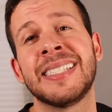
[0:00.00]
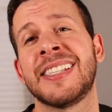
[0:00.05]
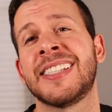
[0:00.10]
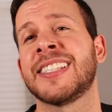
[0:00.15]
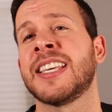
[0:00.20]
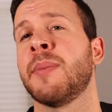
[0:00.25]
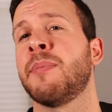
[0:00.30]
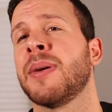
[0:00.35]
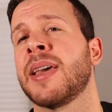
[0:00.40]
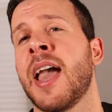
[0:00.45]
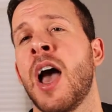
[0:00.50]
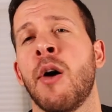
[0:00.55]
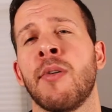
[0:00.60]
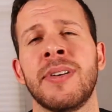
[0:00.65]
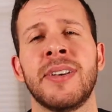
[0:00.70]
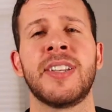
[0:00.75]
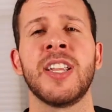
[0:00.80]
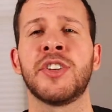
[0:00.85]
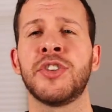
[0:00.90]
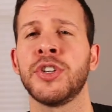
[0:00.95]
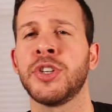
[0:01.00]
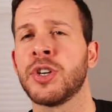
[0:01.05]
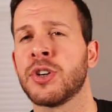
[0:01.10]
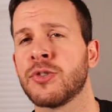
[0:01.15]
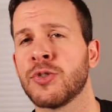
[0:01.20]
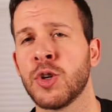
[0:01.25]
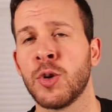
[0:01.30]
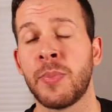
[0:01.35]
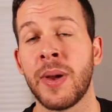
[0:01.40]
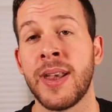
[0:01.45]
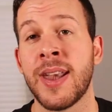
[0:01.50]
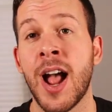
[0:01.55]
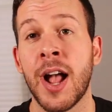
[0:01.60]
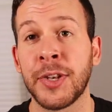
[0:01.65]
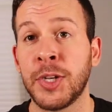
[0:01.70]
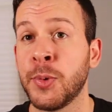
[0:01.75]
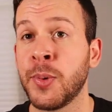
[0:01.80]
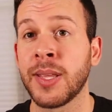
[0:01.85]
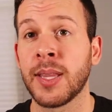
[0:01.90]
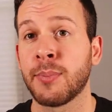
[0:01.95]
skipping out and ditching your group and
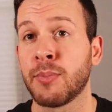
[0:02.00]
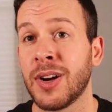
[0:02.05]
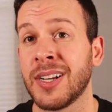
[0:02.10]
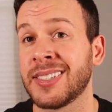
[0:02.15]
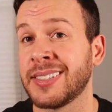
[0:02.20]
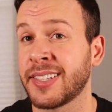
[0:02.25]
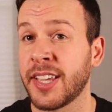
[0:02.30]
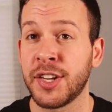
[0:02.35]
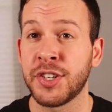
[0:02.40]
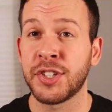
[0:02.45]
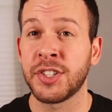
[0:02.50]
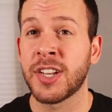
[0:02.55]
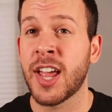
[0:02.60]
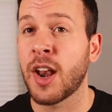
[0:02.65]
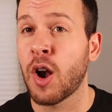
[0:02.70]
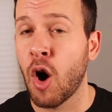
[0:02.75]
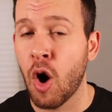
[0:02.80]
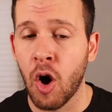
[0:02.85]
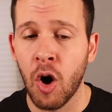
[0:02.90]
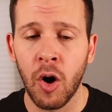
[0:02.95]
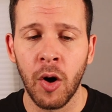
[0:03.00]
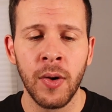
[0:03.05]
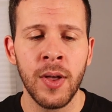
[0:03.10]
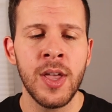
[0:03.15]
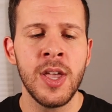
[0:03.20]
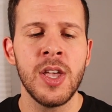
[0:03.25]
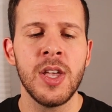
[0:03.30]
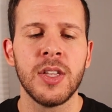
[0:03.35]
not doing the presentation at all.